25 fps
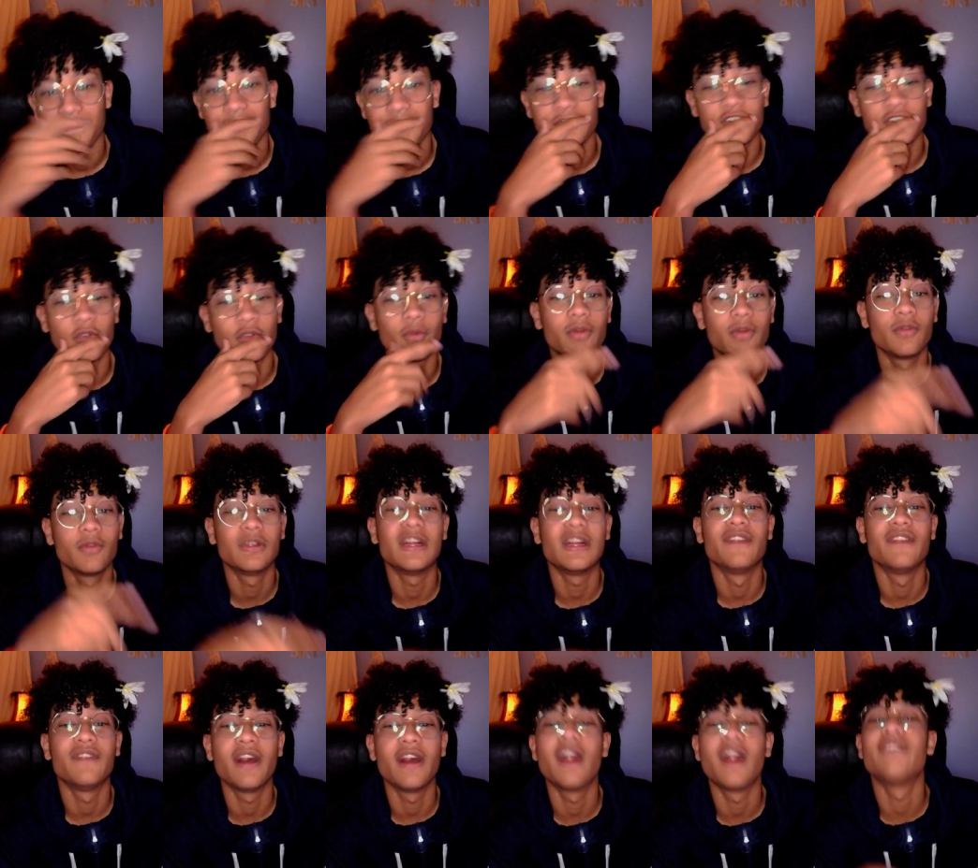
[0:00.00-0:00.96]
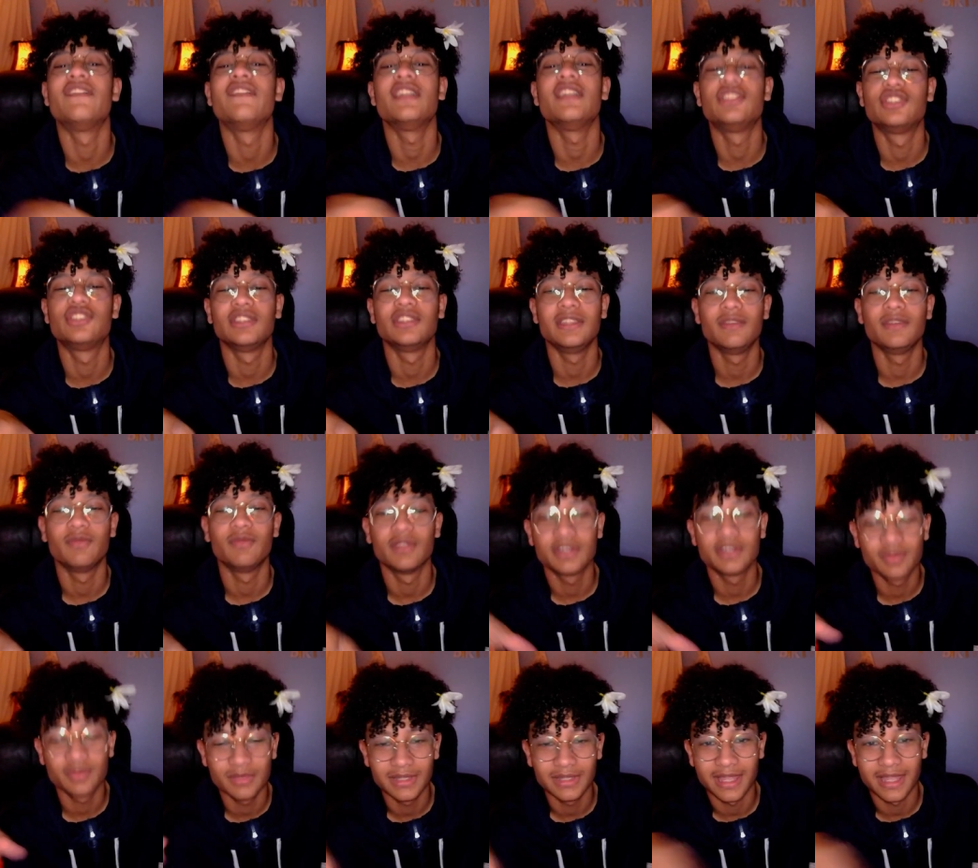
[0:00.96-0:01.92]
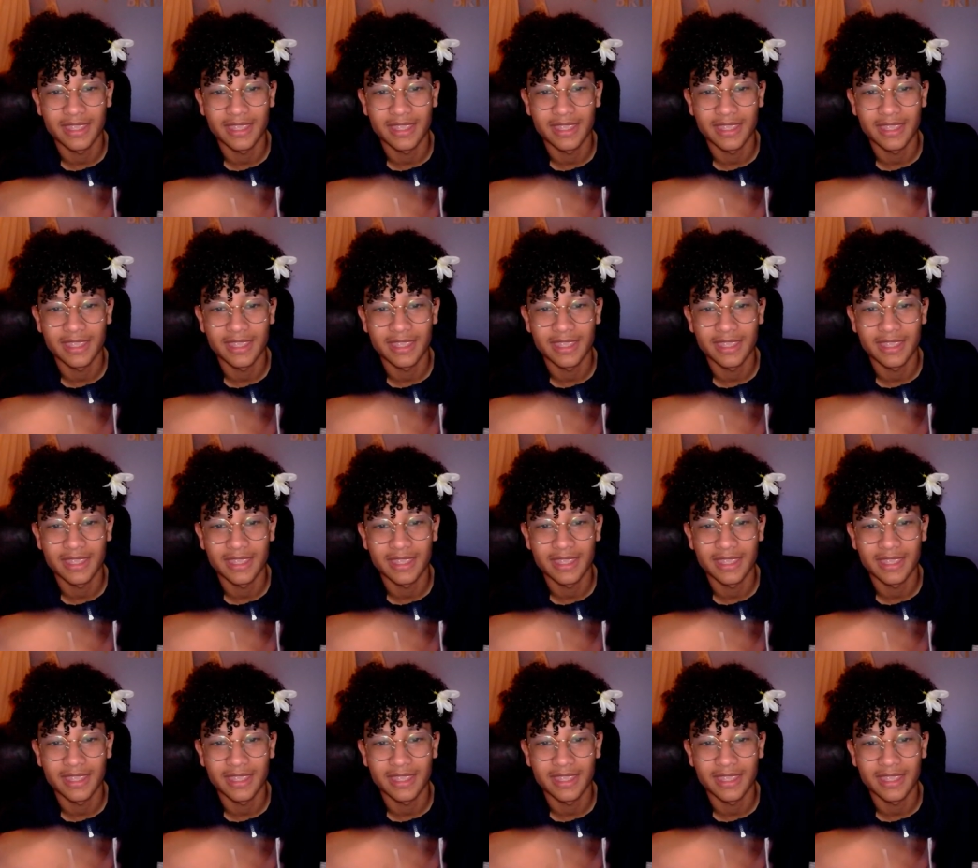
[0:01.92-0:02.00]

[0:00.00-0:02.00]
So eventually, once we, like, you